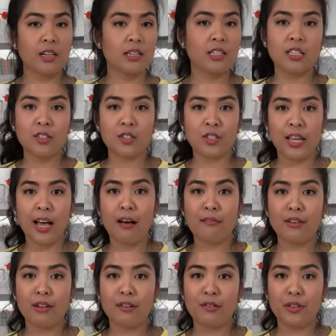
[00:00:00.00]
to just
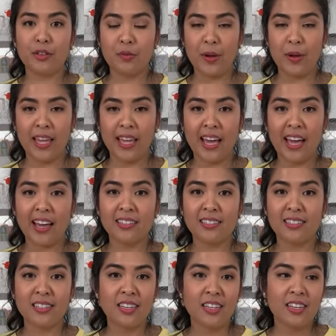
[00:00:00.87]
have it over the
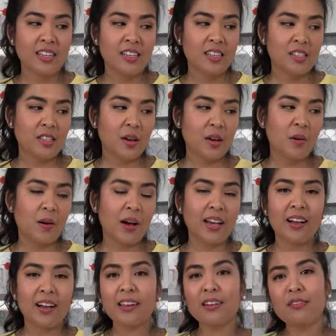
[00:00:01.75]
weekend. So
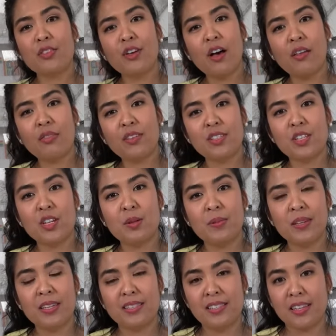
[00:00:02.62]
I kind of thought this could
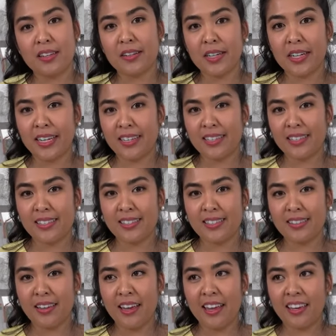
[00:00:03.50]
be a
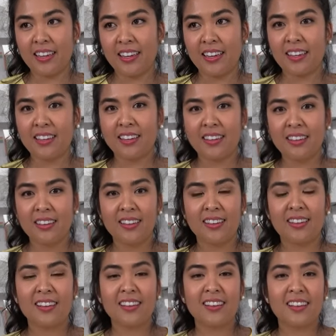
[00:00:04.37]
series, like
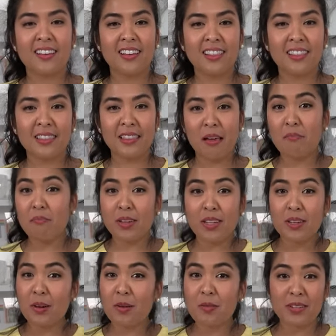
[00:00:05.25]
Let
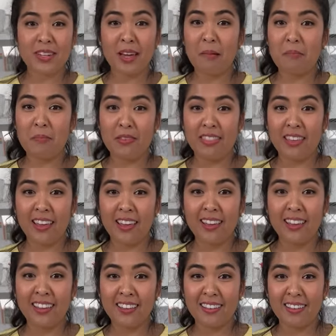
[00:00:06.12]
me know what type of
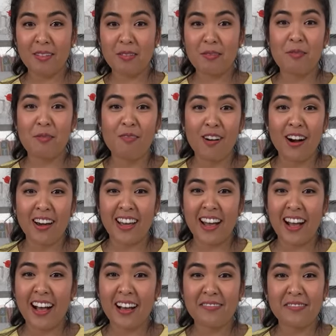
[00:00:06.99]
thing you want to
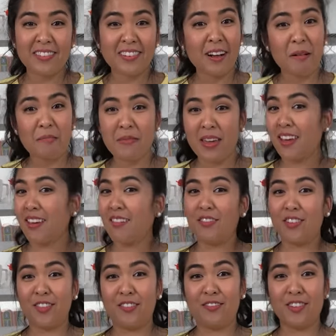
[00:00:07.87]
have and I'll make
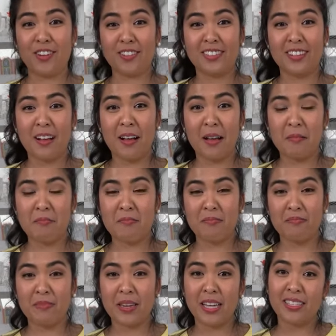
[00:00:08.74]
it for the first
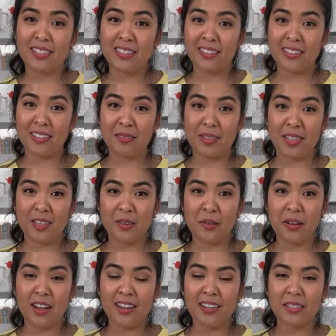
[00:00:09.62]
time basically with
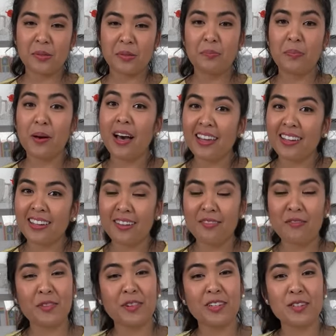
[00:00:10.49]
you guys. But
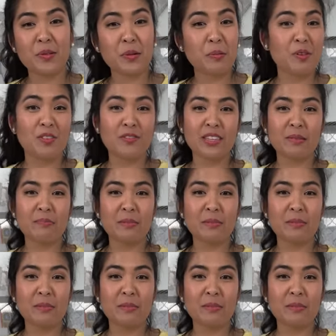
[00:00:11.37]
if we're doing movie